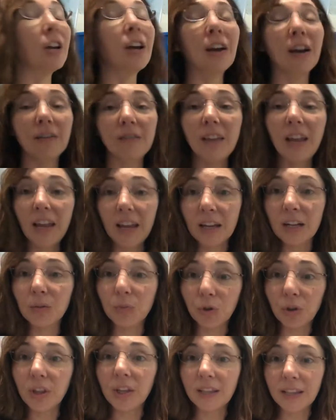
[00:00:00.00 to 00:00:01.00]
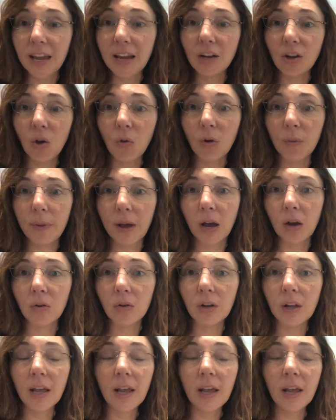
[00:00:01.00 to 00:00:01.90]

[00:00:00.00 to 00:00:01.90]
of the animal that they know about.